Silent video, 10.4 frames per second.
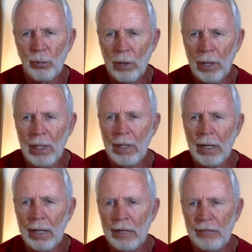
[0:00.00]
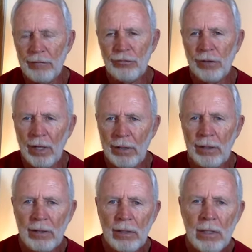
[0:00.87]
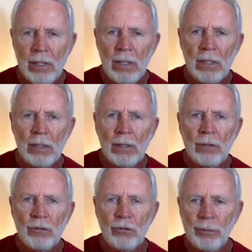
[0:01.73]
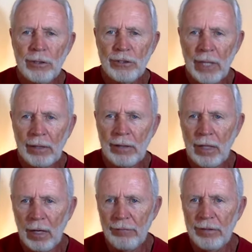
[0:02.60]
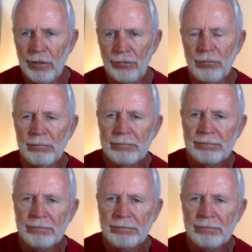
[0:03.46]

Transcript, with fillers: why I have decided to reject Calvinism.